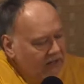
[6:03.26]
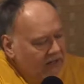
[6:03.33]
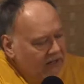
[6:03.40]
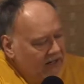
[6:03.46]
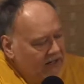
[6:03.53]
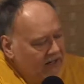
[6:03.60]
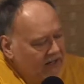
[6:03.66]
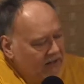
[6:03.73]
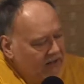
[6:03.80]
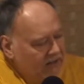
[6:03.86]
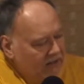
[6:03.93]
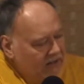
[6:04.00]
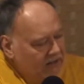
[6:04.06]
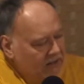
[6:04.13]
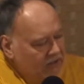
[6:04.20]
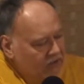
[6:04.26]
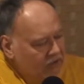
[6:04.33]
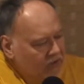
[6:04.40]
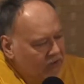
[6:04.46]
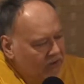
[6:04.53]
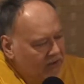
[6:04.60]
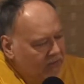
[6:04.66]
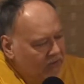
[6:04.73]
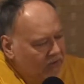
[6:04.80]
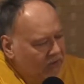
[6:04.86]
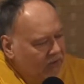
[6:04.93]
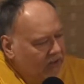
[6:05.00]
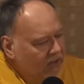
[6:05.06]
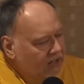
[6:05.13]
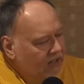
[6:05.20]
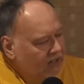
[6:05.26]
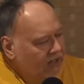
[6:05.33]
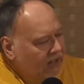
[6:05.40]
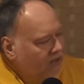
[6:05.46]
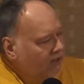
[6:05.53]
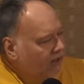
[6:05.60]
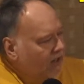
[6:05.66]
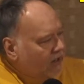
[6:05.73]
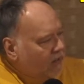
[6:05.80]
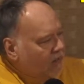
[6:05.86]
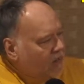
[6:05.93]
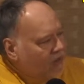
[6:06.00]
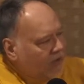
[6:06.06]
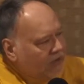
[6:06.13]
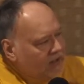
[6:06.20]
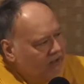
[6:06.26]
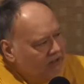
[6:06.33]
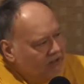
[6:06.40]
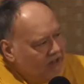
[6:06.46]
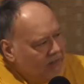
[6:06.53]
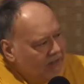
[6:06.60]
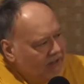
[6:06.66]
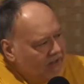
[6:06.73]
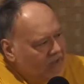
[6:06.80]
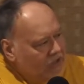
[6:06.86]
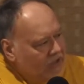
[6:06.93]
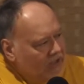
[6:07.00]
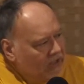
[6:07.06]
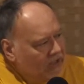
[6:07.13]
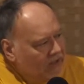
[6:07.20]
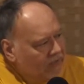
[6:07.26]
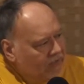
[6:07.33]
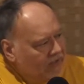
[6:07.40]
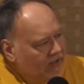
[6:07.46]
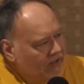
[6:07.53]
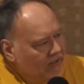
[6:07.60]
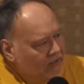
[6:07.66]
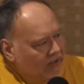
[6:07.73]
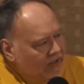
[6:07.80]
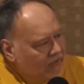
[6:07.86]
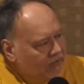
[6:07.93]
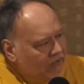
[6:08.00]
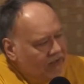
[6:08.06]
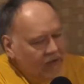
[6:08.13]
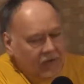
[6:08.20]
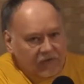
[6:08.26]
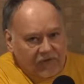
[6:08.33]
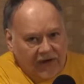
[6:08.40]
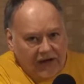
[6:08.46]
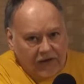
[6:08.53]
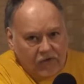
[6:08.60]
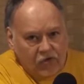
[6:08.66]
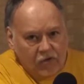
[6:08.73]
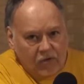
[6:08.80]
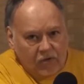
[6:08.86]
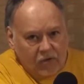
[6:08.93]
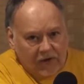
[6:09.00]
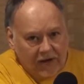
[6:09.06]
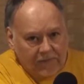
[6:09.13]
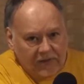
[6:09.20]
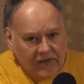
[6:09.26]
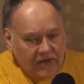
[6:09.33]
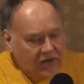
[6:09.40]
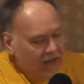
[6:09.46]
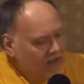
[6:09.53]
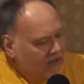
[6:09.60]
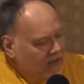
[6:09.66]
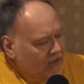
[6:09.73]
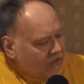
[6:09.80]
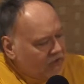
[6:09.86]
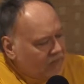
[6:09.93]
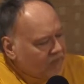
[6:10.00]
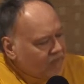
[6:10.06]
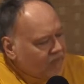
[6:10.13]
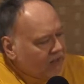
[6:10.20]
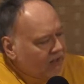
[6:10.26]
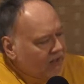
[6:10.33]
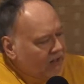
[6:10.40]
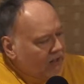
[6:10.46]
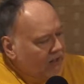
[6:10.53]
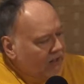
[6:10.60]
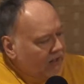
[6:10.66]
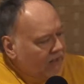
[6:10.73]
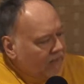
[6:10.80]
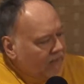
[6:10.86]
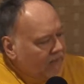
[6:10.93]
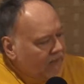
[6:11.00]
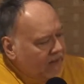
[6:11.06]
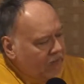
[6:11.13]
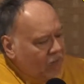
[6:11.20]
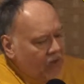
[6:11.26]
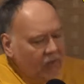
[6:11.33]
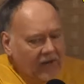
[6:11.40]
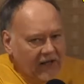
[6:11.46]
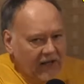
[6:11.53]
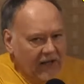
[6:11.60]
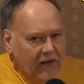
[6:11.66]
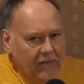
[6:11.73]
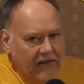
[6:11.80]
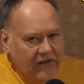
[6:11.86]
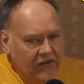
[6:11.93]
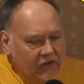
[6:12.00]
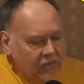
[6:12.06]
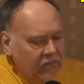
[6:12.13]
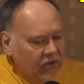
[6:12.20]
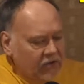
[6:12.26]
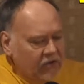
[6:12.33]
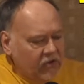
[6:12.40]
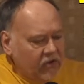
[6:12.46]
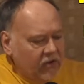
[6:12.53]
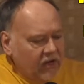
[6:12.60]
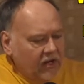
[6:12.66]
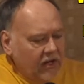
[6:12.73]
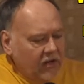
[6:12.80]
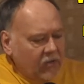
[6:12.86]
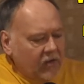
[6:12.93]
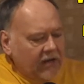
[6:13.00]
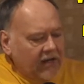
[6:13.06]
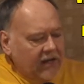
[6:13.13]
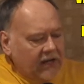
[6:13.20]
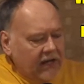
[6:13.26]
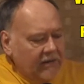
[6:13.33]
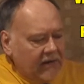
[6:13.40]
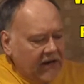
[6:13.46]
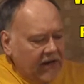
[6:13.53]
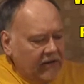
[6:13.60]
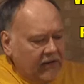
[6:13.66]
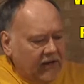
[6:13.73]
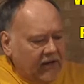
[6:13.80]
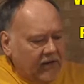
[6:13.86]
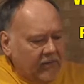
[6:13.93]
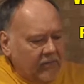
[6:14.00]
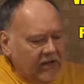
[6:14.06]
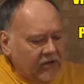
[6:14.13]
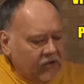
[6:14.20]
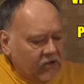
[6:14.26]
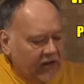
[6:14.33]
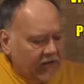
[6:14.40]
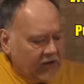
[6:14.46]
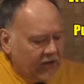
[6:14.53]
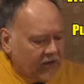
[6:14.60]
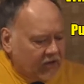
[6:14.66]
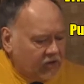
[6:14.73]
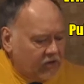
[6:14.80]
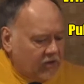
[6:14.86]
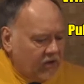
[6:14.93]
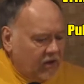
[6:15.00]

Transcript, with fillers: and it is a great book. And the other book that he came out second after that, right after that, was Vital Judo Grappling Techniques. Um, and what I like about these books, when they came out in the mid 70s,